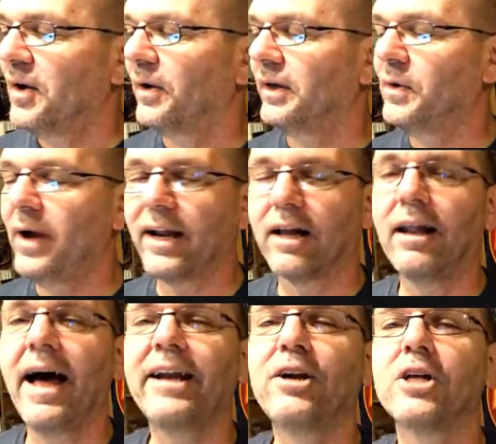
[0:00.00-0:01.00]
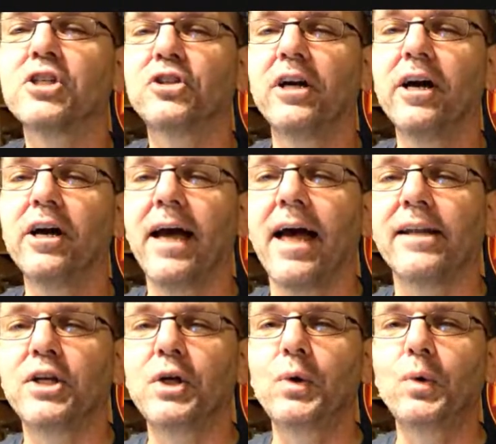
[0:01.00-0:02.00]
But you had a client in Australia, and
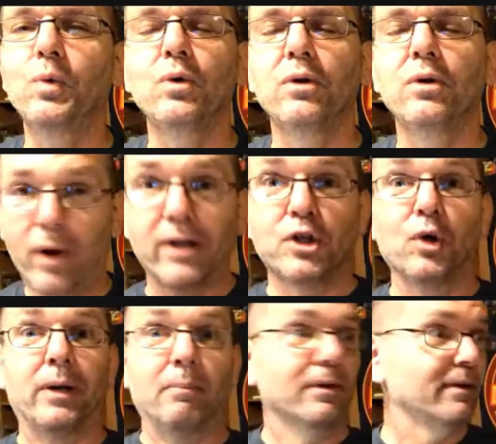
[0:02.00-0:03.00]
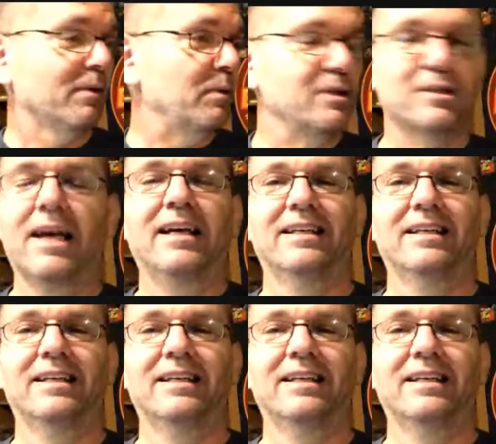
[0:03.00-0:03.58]
you went to him. It was.